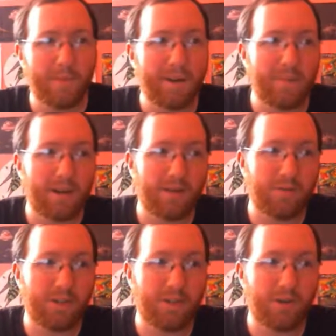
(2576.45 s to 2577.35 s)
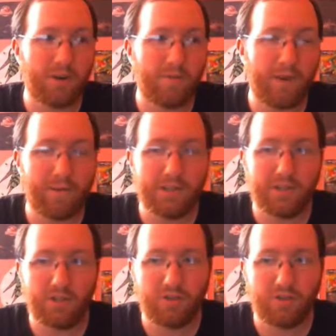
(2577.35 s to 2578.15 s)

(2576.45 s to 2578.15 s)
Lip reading: but I'm not quite sure if I want